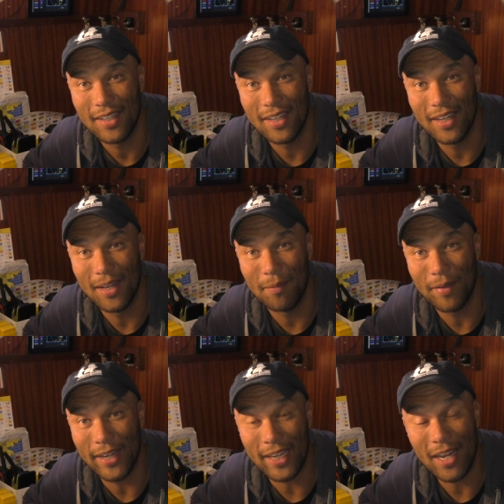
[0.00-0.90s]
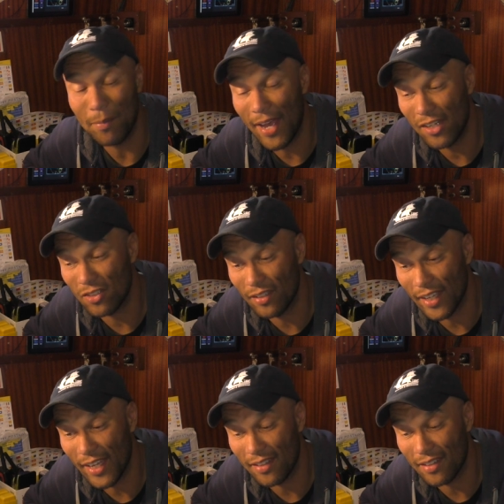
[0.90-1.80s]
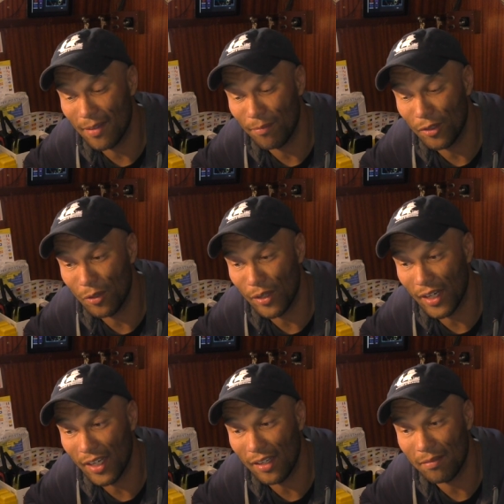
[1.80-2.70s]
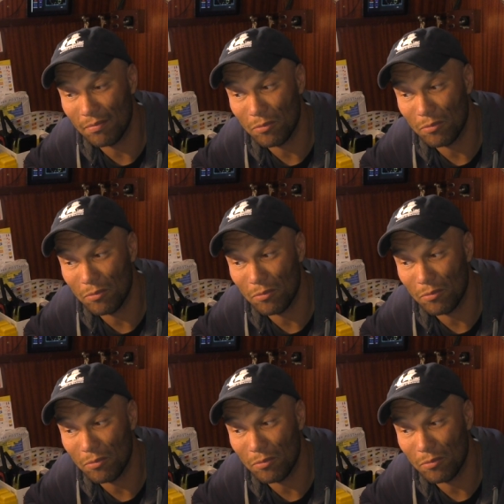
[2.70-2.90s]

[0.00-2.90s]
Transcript: And I can imagine that during